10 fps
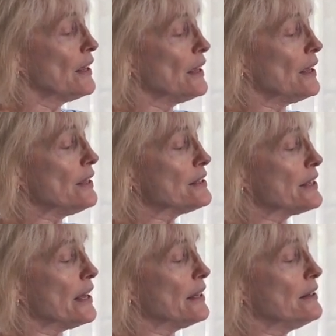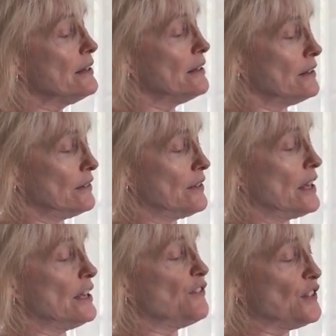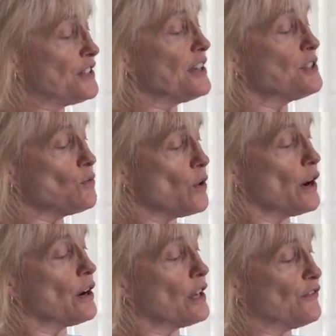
he said that if it doesn't work,